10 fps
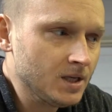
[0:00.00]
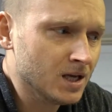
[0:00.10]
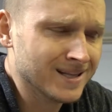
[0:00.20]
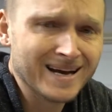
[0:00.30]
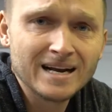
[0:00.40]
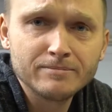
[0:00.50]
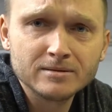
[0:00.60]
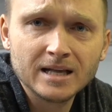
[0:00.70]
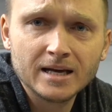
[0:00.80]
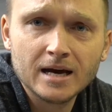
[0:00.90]
light
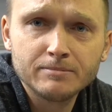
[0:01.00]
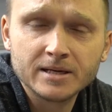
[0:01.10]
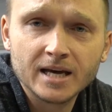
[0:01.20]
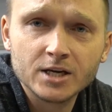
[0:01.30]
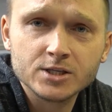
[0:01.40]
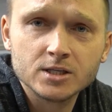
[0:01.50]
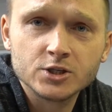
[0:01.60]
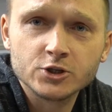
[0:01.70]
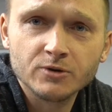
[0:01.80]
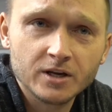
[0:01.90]
applications,
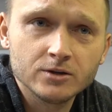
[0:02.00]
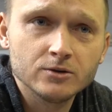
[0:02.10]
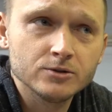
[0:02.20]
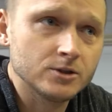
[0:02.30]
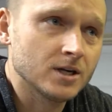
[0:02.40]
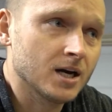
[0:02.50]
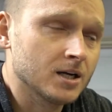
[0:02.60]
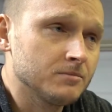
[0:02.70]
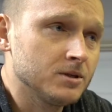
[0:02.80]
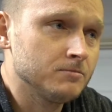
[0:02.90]
street use, you're not
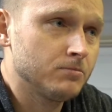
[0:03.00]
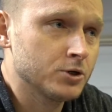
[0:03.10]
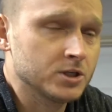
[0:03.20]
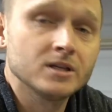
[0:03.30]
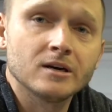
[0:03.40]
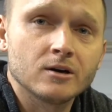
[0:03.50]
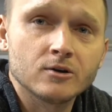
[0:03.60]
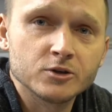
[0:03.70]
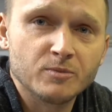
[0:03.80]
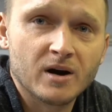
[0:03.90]
going to be pushing a lot of
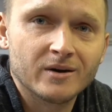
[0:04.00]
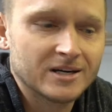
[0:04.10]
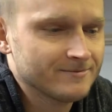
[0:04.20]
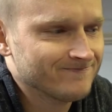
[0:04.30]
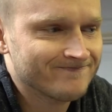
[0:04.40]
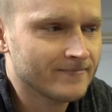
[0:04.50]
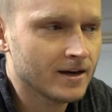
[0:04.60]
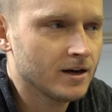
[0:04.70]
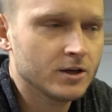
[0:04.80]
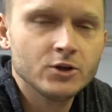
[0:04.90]
horsepower,
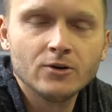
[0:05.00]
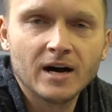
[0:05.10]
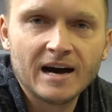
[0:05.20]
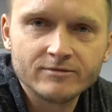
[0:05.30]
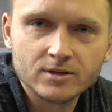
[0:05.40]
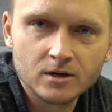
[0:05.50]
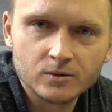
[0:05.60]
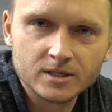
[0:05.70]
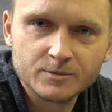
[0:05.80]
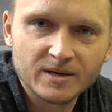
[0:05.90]
you don't have to go
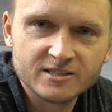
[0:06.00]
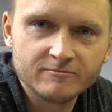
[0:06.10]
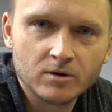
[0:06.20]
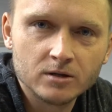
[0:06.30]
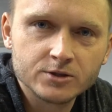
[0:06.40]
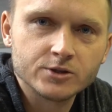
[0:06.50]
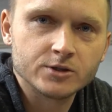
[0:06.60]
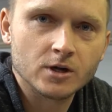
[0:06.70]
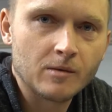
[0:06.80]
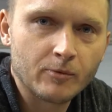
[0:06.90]
with expensive bolts.
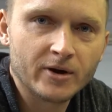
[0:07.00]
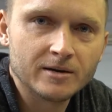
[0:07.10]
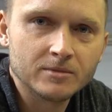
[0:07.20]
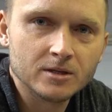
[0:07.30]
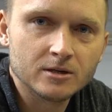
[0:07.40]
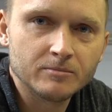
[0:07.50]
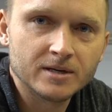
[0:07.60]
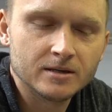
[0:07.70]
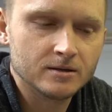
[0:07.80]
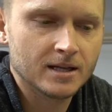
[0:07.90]
Just upgrade them a little
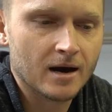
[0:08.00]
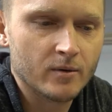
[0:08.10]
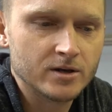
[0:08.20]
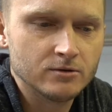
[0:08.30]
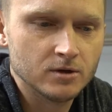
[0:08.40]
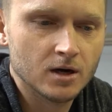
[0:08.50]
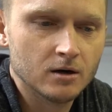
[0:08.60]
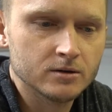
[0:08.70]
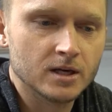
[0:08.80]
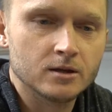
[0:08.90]
bit. That way you
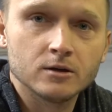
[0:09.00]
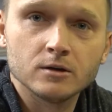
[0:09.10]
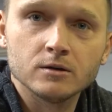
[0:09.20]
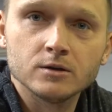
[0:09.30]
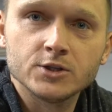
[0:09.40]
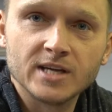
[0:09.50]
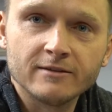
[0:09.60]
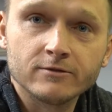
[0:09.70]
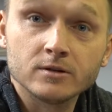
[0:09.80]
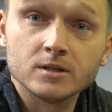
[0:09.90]
know that they're
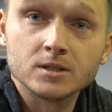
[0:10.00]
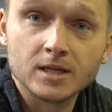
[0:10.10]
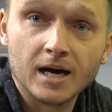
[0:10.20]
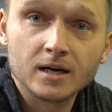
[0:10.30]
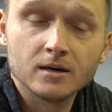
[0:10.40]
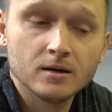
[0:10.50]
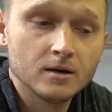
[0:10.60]
safer than stock.